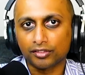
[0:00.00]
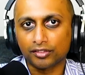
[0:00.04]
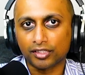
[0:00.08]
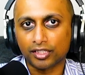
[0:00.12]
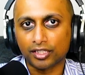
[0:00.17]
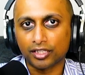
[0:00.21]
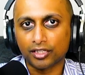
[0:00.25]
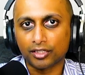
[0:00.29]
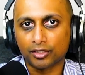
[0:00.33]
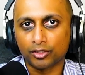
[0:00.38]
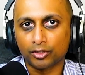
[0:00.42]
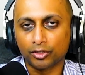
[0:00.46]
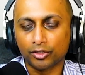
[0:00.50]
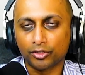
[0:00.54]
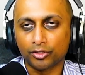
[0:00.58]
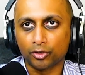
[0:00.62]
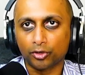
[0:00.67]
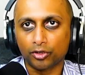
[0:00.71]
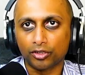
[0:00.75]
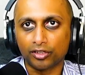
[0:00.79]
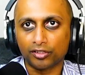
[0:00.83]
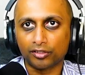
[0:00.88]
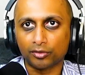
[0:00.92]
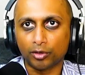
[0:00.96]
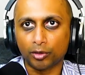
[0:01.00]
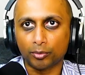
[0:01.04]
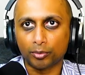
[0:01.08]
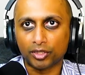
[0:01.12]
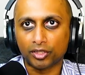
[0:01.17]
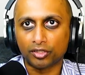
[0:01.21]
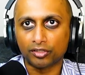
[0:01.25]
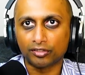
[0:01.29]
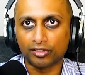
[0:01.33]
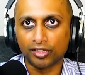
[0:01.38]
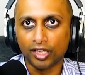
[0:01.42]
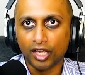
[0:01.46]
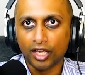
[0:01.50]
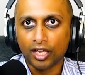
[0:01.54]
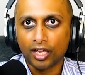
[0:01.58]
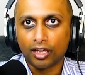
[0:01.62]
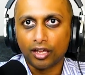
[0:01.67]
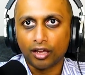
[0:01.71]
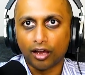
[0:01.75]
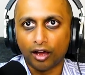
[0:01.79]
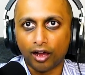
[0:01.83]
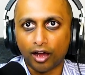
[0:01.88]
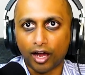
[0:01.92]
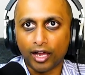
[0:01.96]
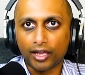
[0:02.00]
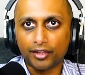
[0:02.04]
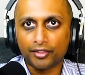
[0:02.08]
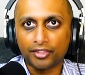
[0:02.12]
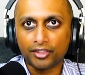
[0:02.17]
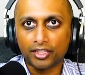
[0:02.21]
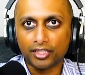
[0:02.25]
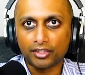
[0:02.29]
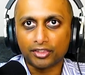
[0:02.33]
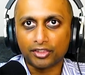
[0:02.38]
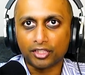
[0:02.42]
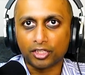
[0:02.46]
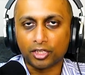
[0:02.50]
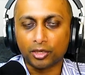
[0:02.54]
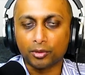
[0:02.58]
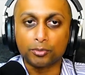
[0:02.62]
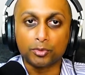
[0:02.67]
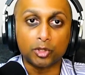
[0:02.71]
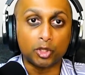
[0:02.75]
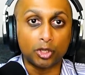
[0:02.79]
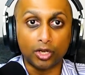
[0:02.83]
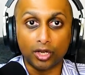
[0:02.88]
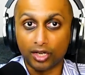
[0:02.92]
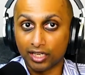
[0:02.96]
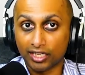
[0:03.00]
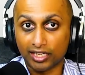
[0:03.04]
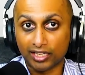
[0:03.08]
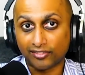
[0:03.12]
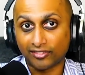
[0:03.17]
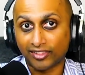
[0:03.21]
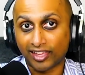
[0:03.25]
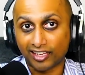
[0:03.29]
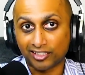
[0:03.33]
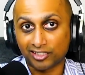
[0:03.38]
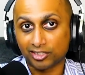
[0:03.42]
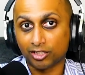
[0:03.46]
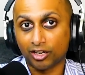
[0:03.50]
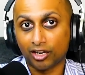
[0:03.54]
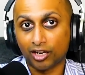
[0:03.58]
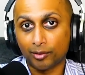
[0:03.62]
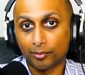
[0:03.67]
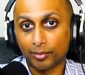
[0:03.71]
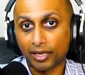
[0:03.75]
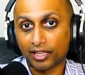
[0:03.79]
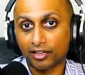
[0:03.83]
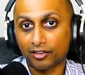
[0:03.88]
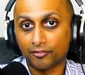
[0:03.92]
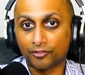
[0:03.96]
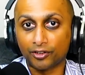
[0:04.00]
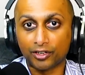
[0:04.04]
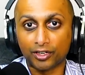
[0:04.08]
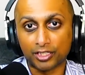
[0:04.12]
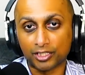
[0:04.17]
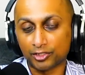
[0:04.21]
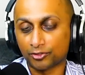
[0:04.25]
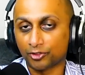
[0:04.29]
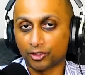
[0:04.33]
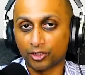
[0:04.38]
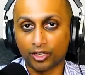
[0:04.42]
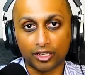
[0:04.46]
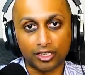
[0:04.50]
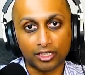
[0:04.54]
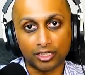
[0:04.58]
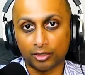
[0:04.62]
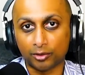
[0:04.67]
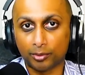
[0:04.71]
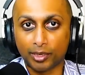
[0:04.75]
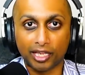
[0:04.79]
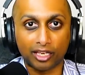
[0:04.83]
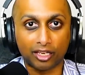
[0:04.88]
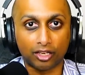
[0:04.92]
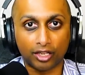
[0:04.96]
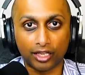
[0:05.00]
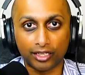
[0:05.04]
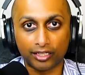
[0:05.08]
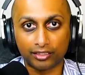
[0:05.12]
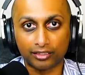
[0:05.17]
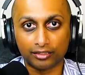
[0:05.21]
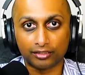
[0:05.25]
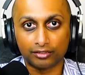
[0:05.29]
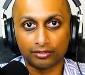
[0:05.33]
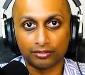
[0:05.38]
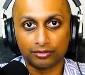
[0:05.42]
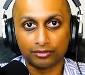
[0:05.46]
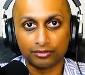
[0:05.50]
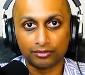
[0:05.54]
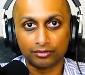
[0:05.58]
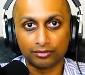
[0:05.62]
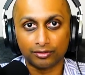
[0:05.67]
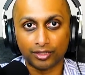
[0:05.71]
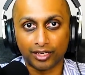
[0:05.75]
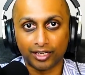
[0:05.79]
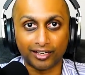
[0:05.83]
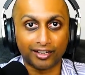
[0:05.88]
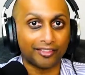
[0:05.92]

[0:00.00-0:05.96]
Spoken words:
to hear your thought as well, because I think the community at that time had a very different idea about Lightning, right?